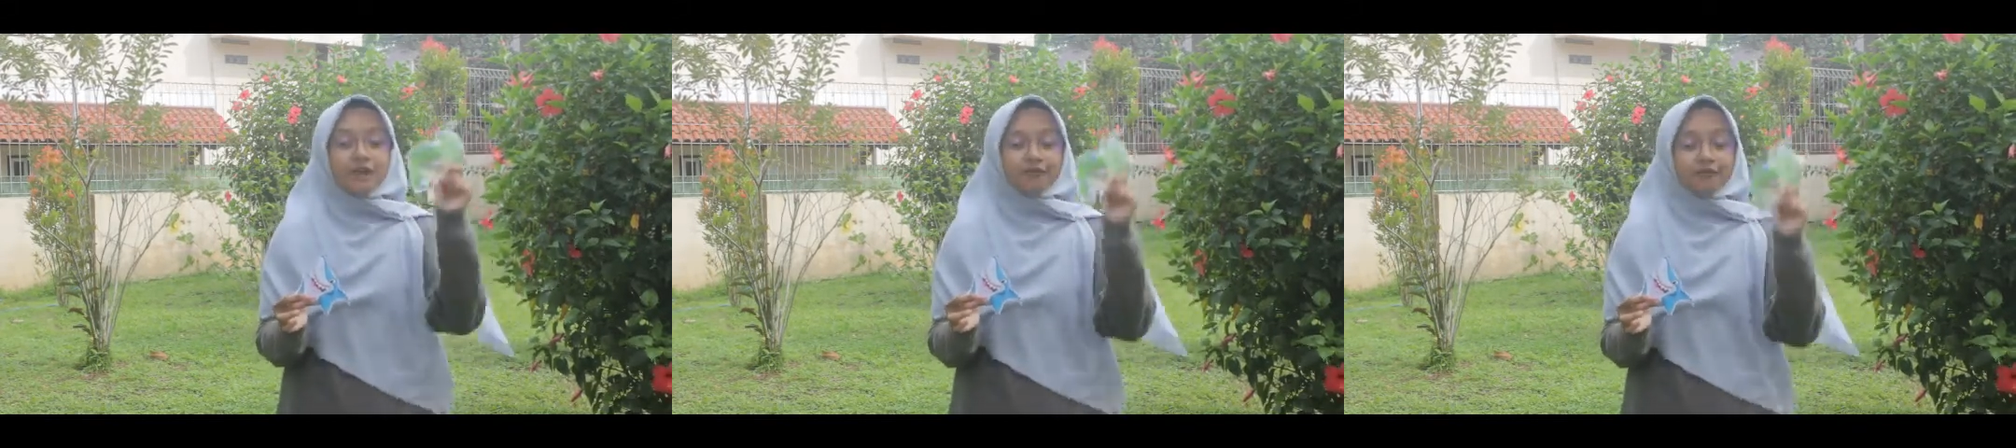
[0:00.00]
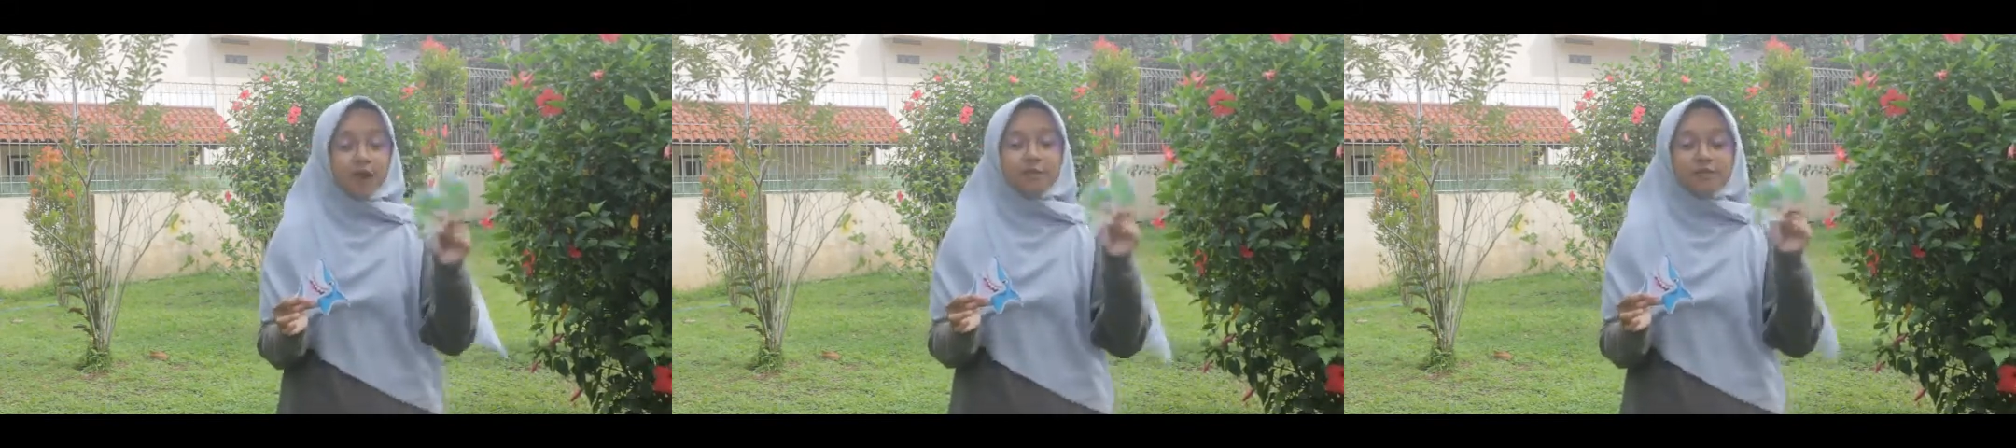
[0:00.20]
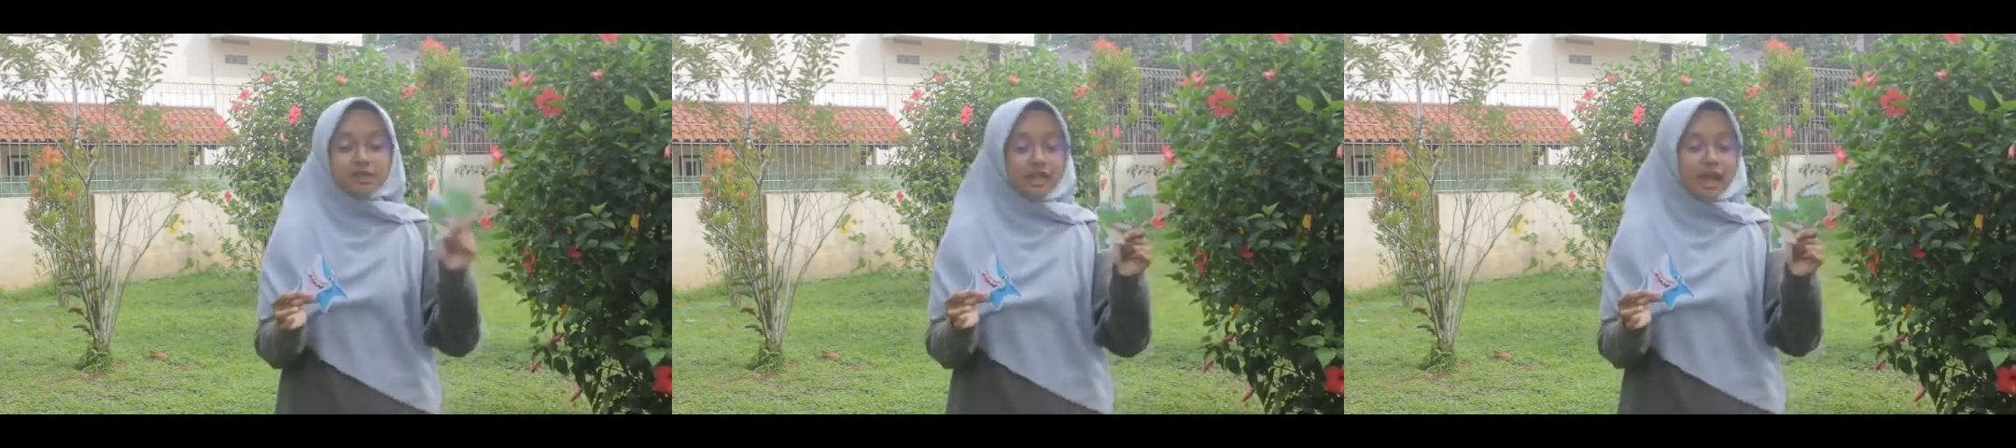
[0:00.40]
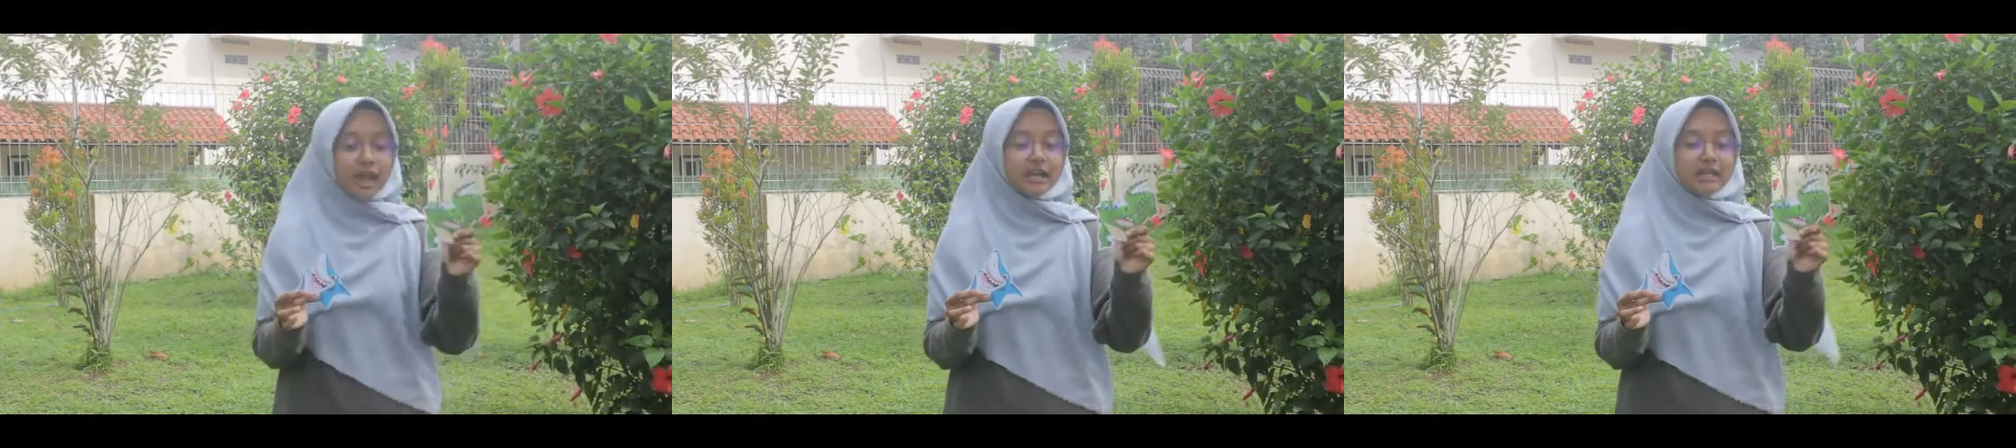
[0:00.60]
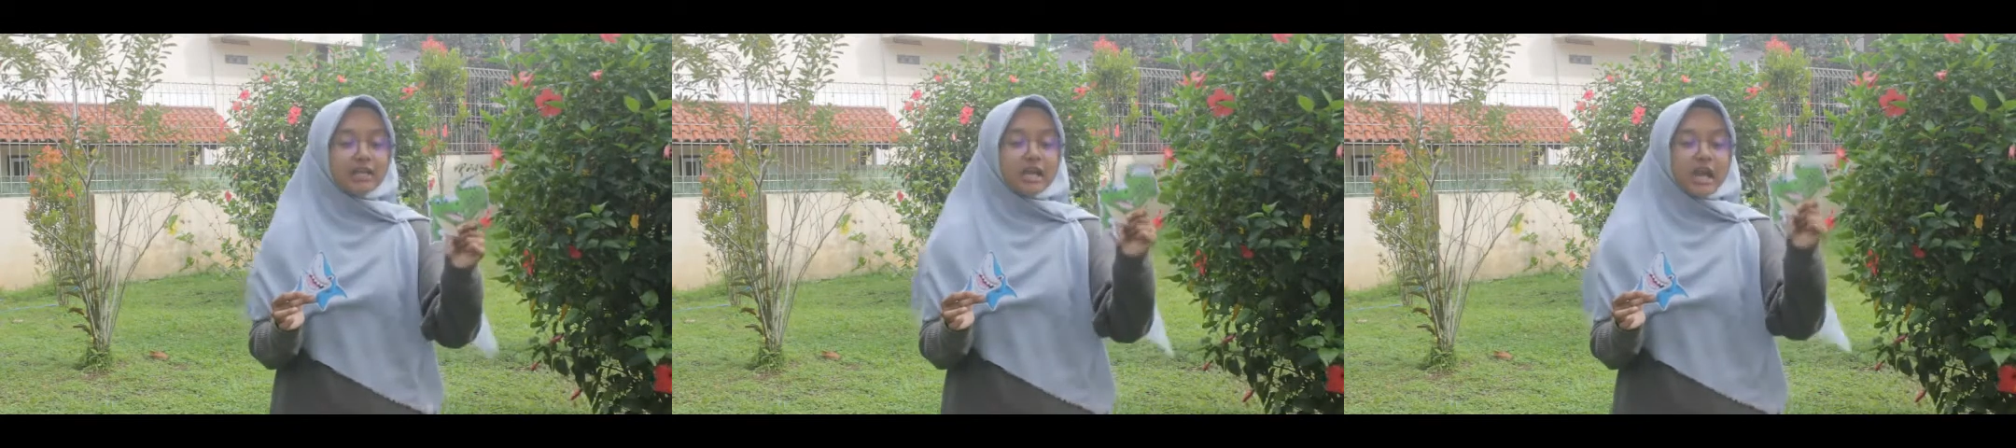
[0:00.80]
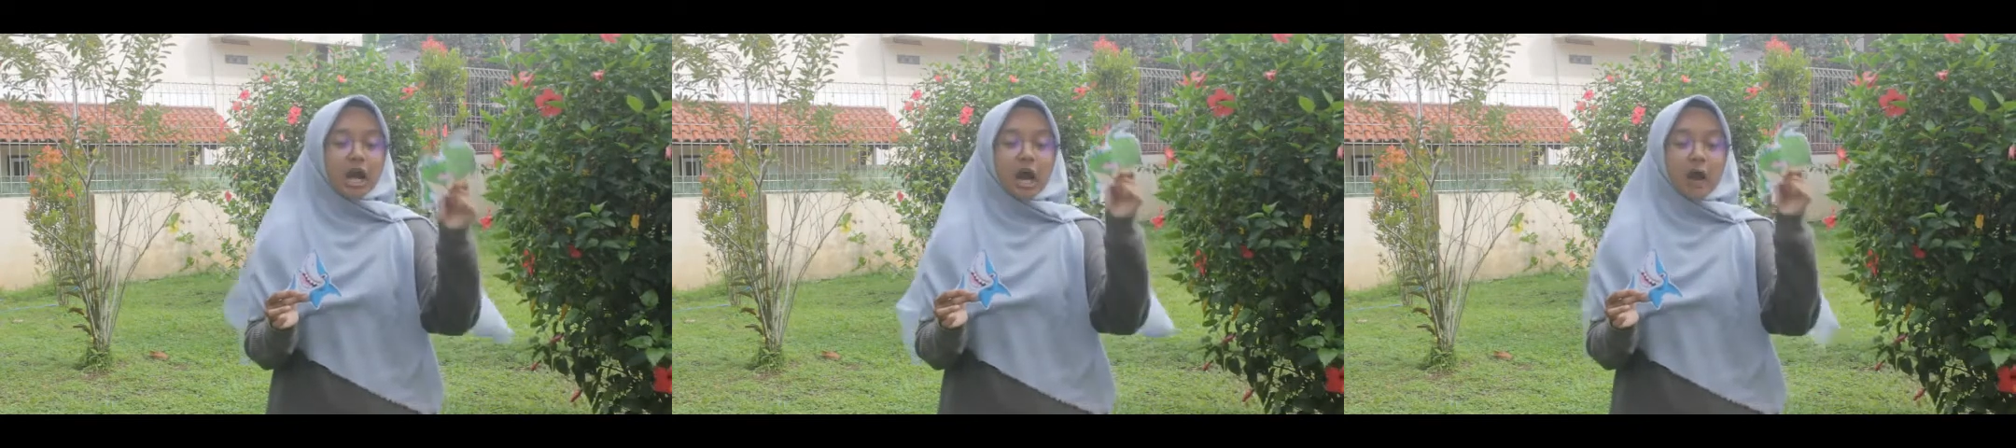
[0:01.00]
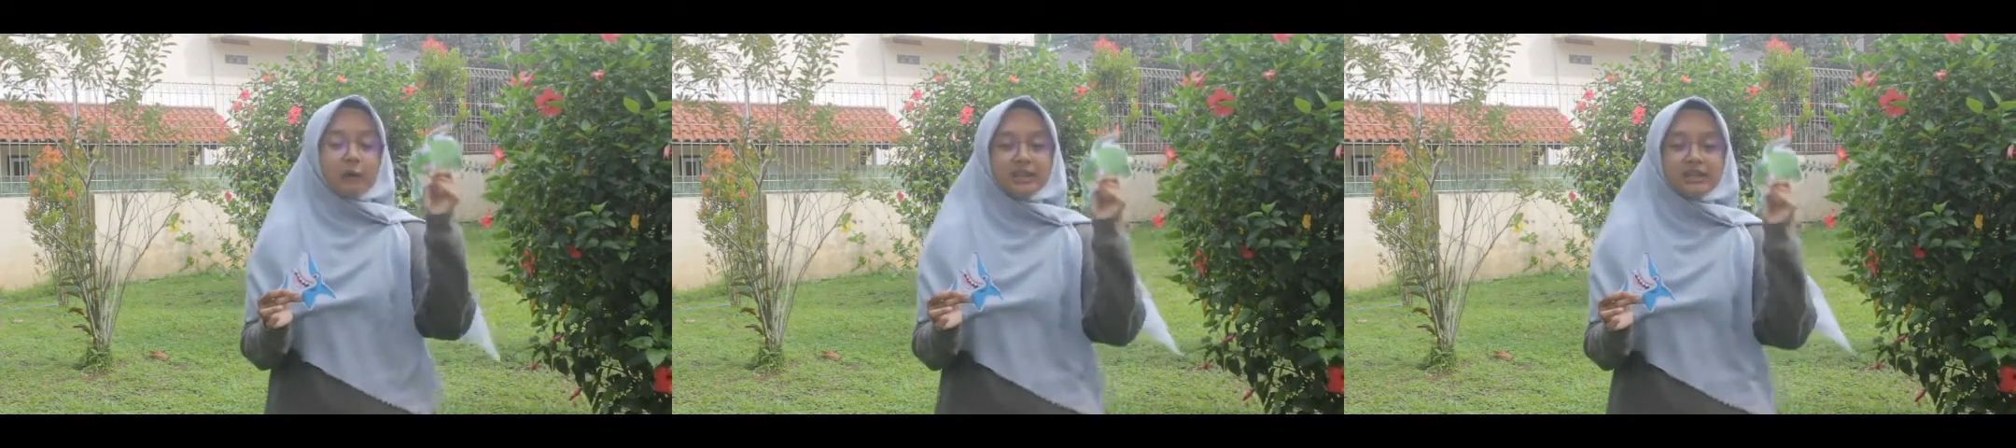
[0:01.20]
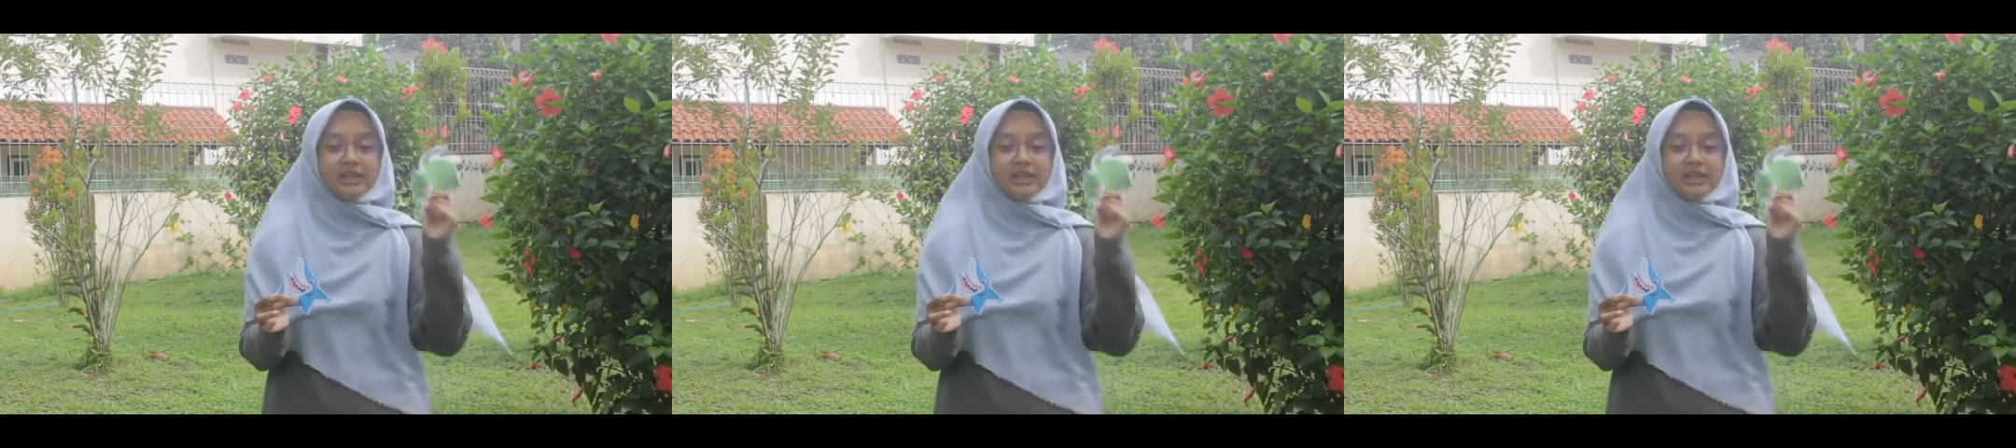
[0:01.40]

From today, I will